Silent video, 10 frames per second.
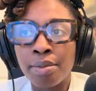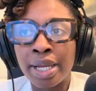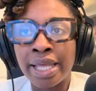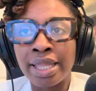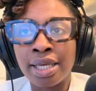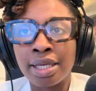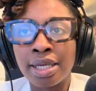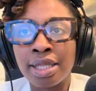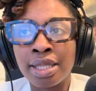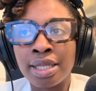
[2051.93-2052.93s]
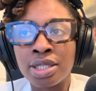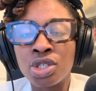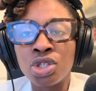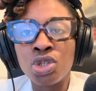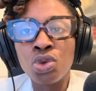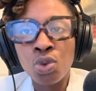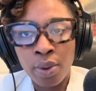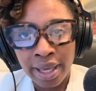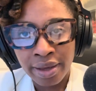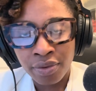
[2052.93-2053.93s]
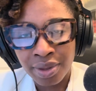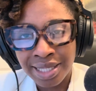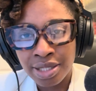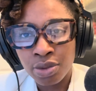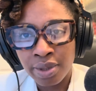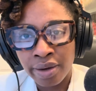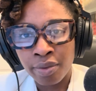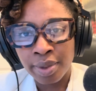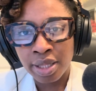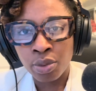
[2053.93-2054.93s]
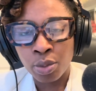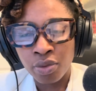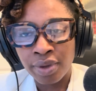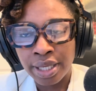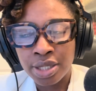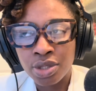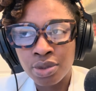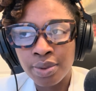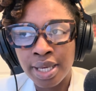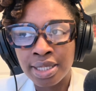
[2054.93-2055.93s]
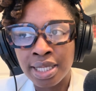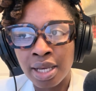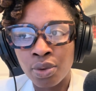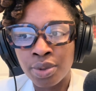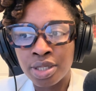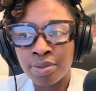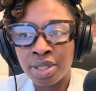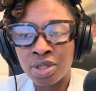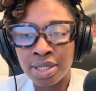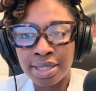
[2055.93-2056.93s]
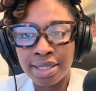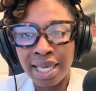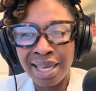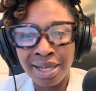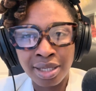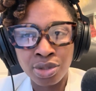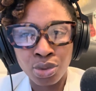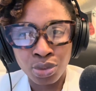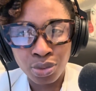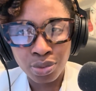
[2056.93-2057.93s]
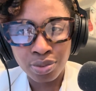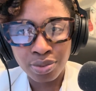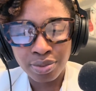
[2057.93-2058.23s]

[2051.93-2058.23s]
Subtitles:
But I think this new wave, or this new government that we're moving into, it's not going to be just anecdotal